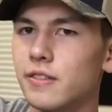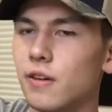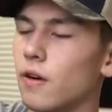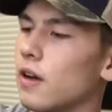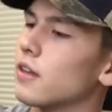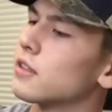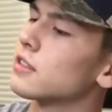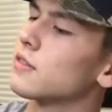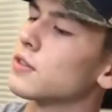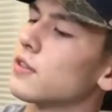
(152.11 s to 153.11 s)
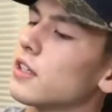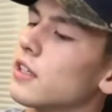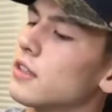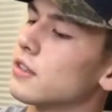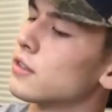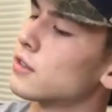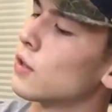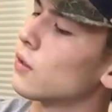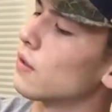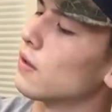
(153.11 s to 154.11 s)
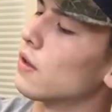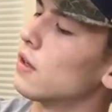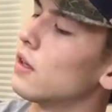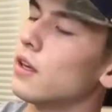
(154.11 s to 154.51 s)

or a, some sort of tool,